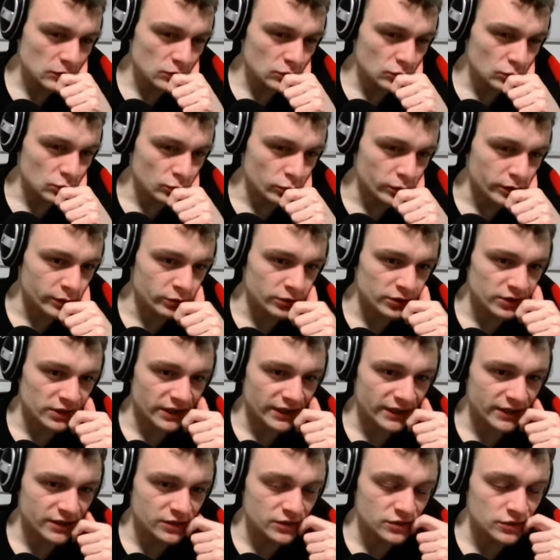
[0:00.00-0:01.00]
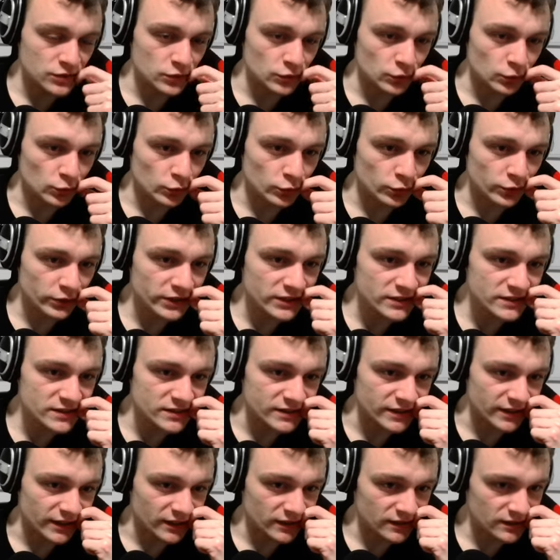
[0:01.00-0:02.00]
we would like to
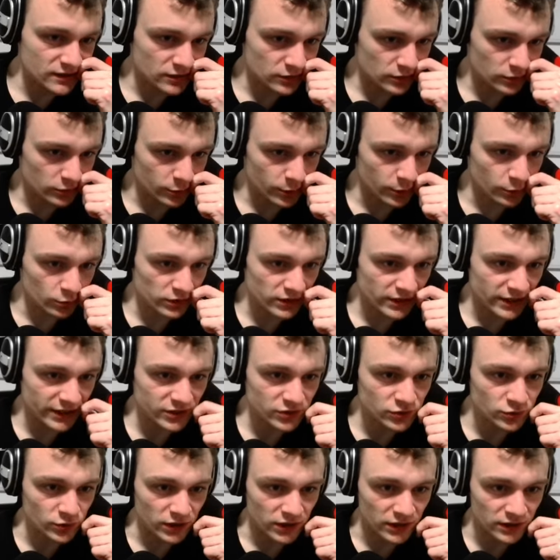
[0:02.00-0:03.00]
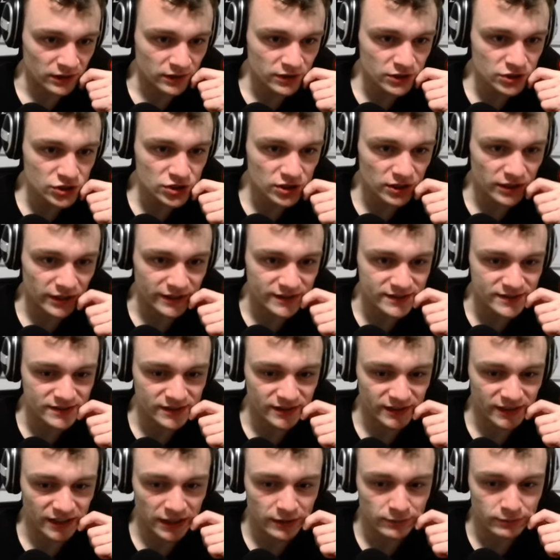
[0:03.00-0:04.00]
reset. We would like to initialize the
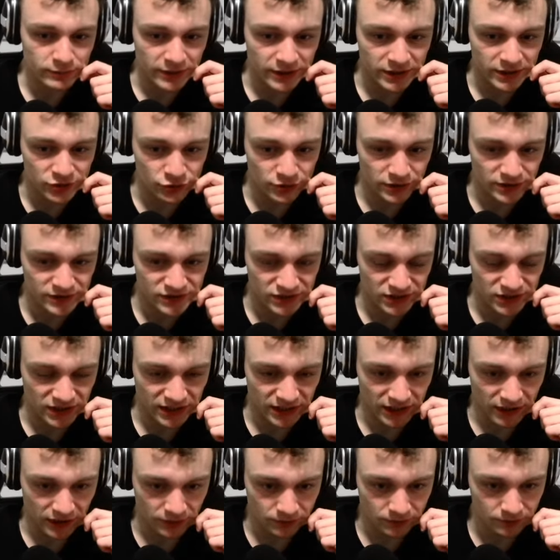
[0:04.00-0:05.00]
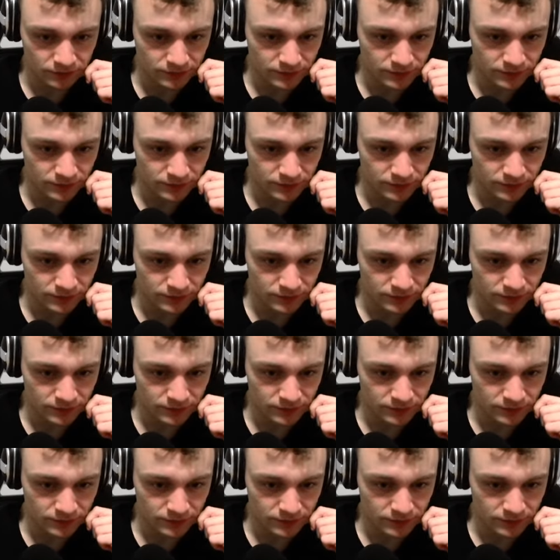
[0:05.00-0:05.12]
game matrix again.